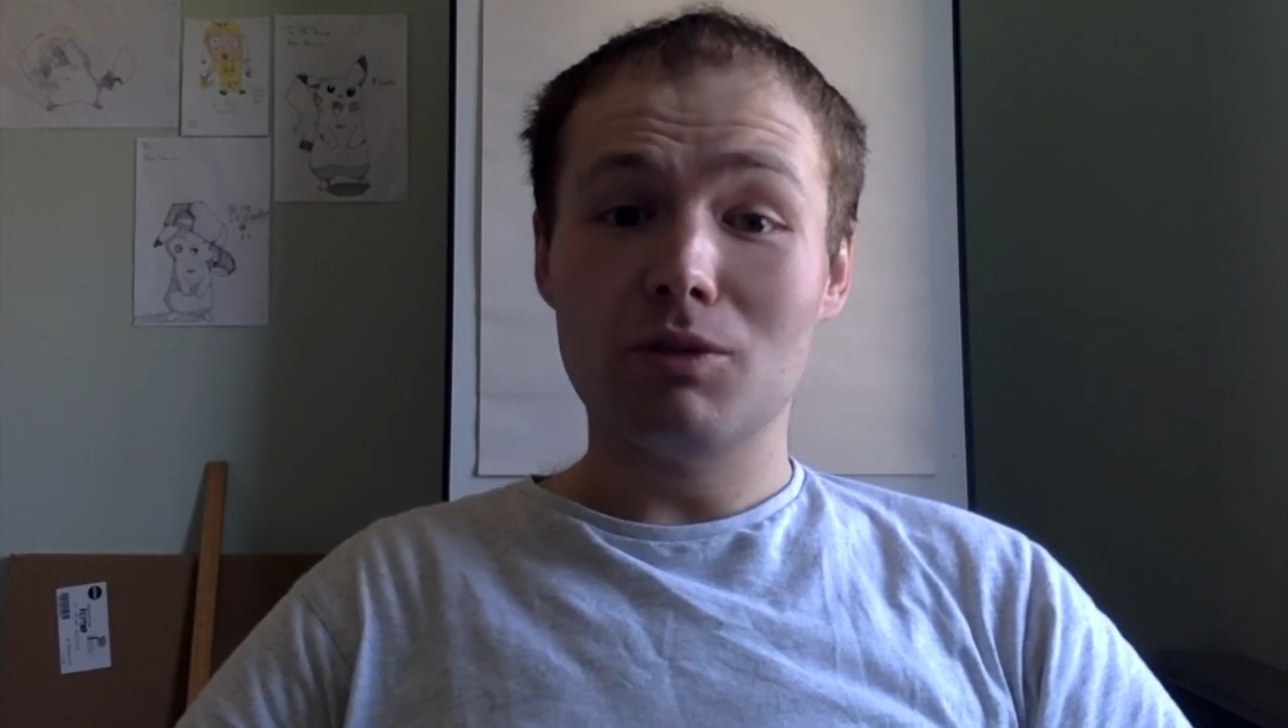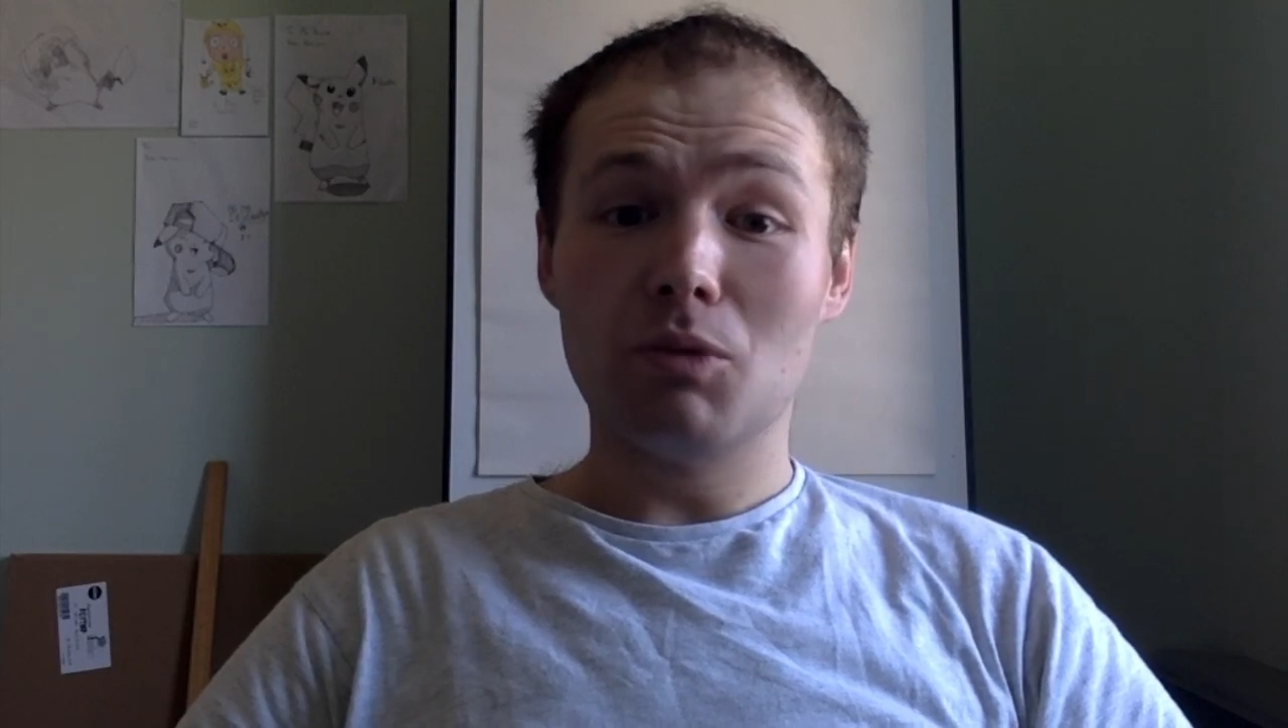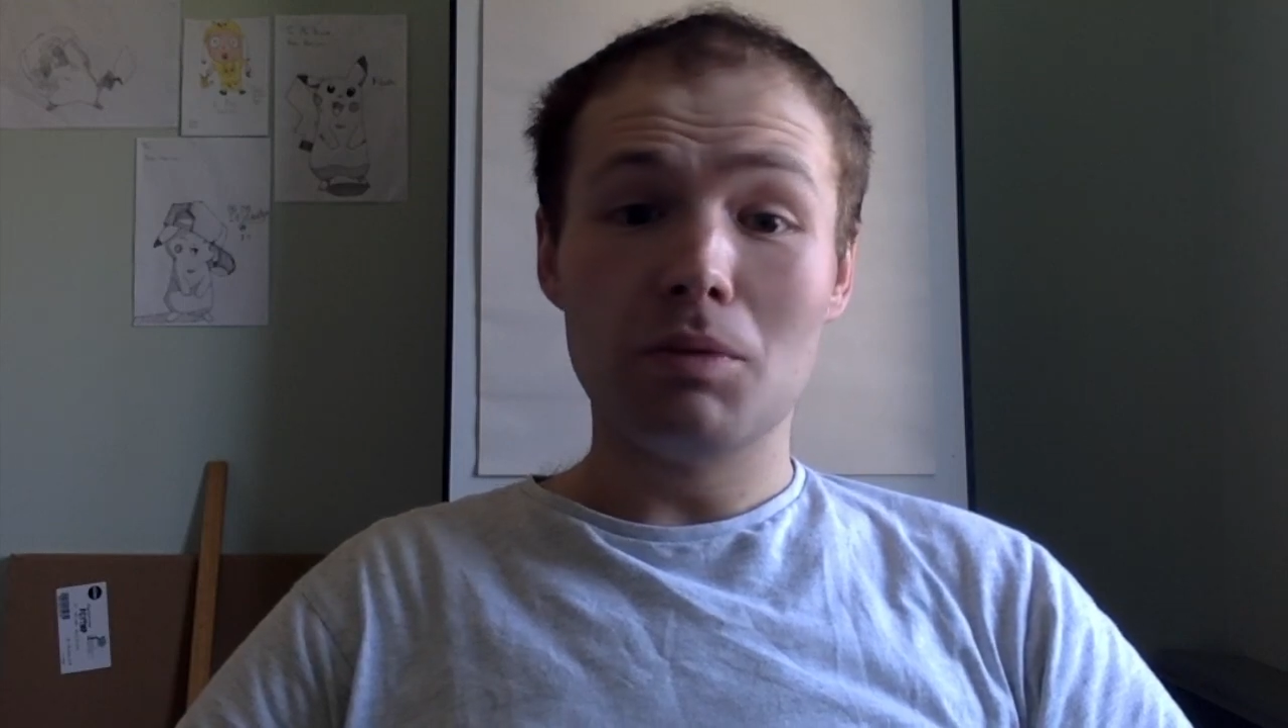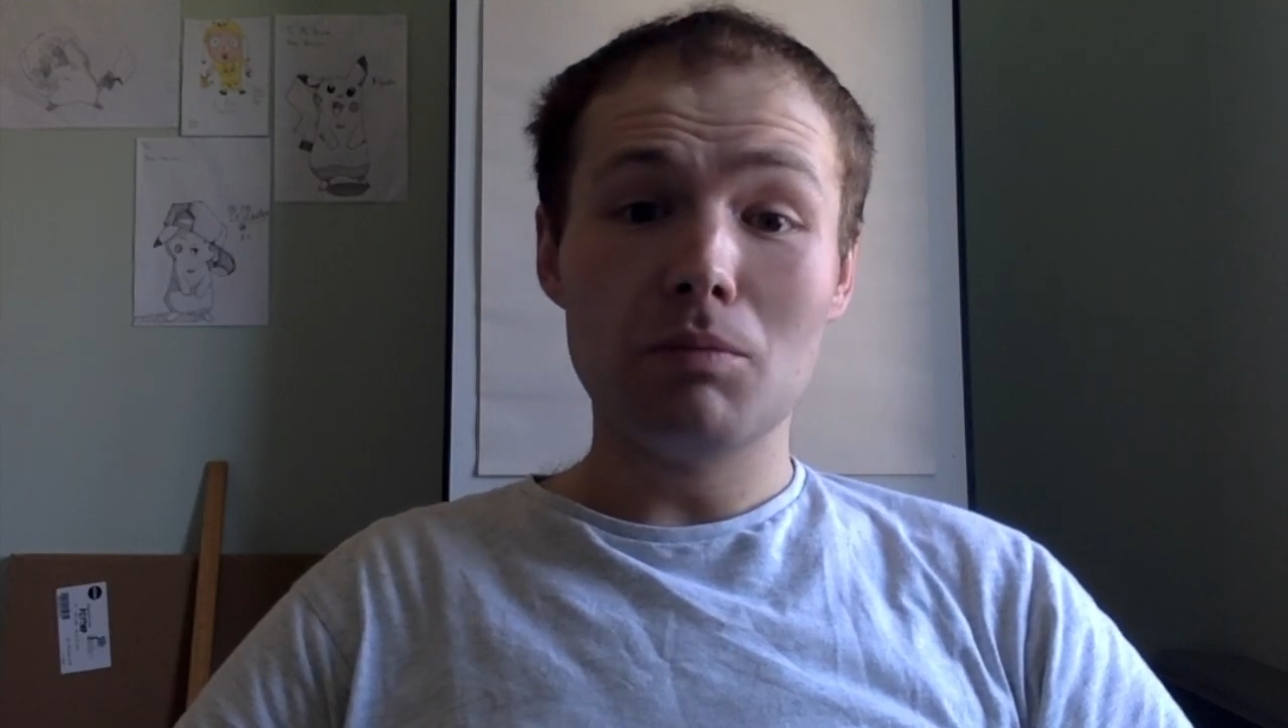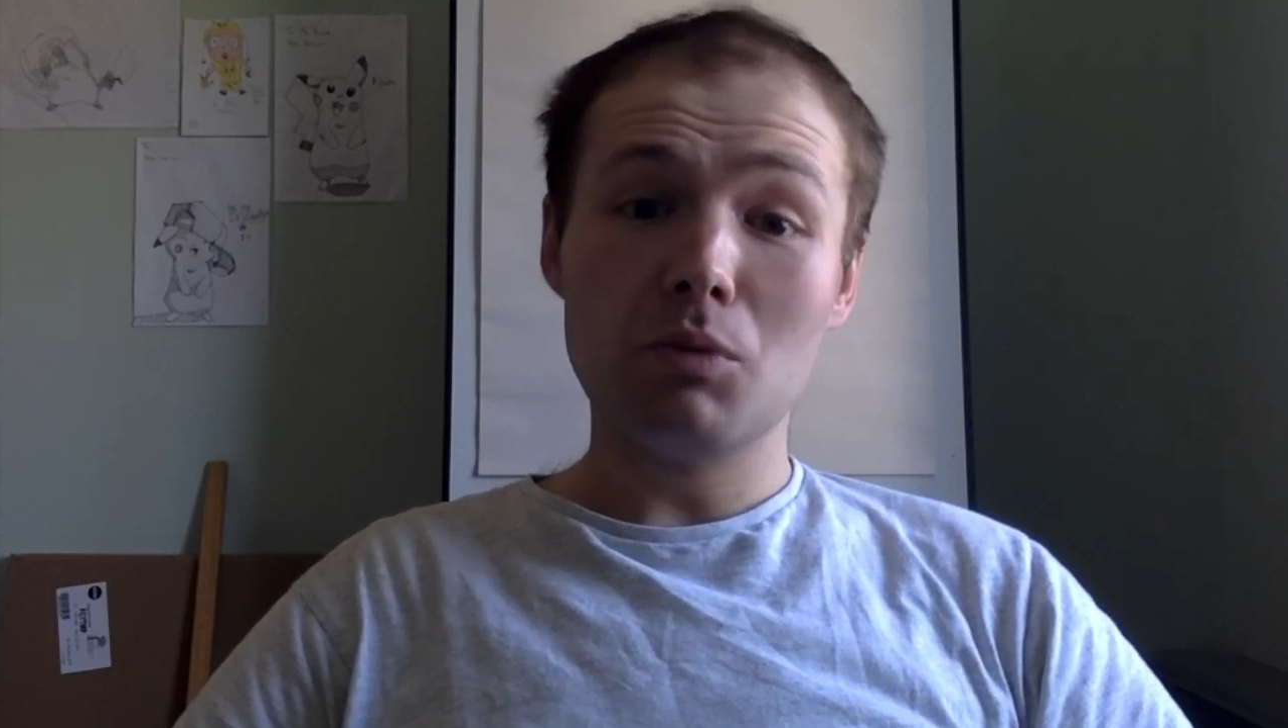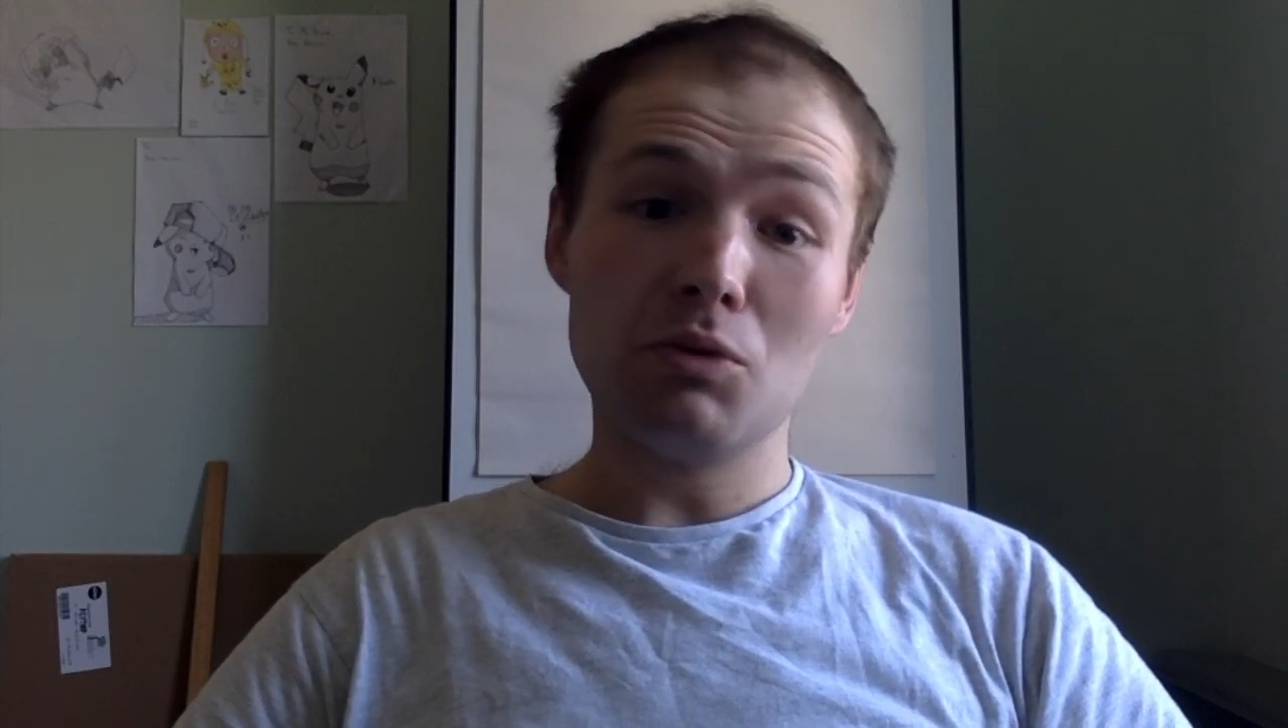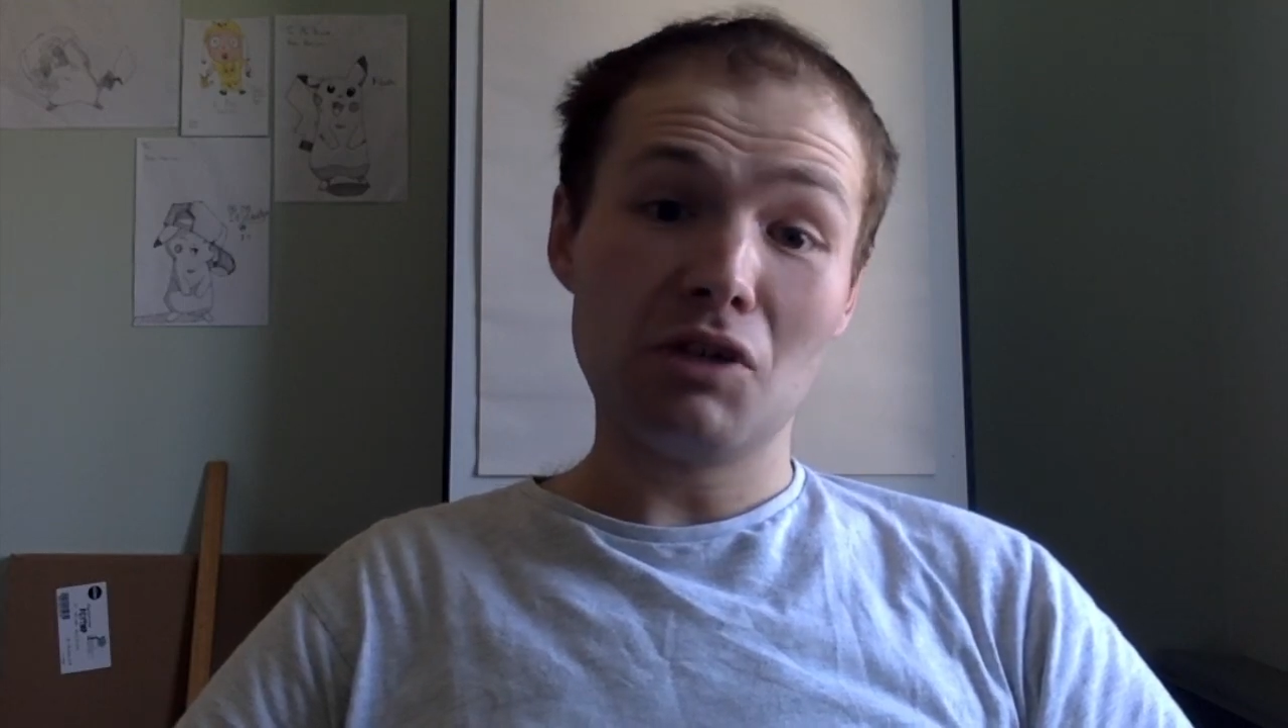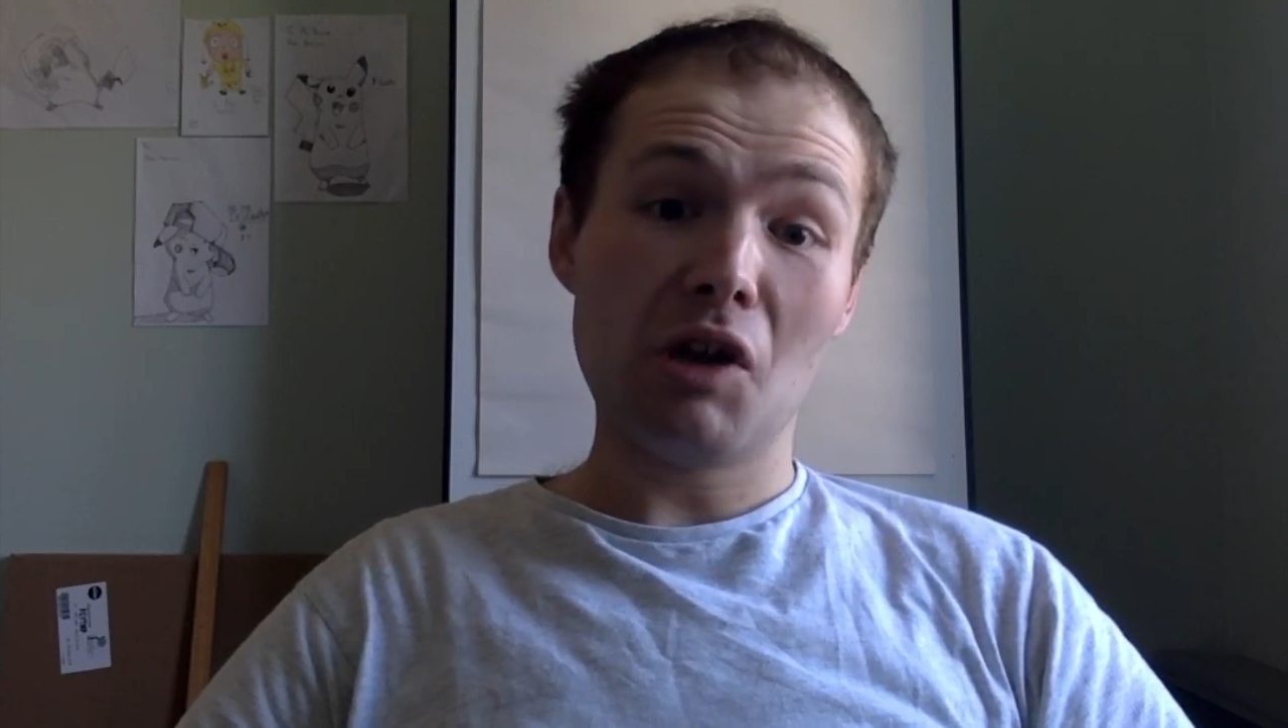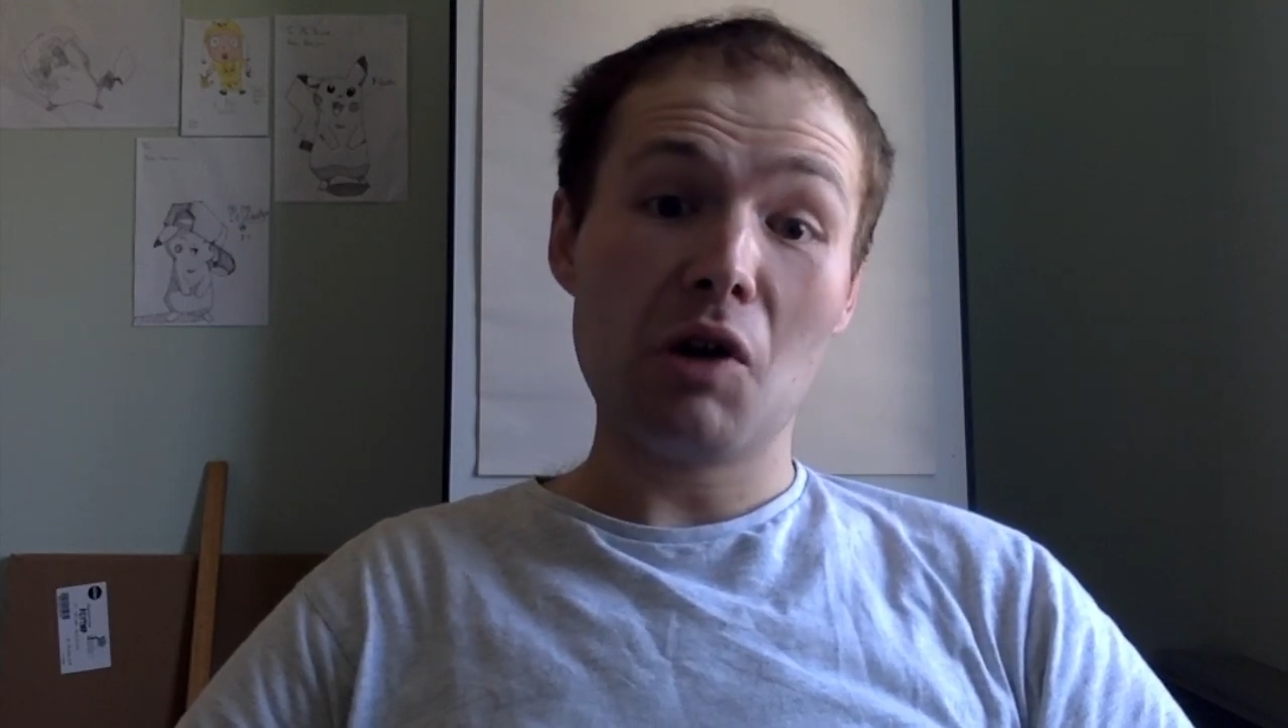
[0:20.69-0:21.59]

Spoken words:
I'm a bit bored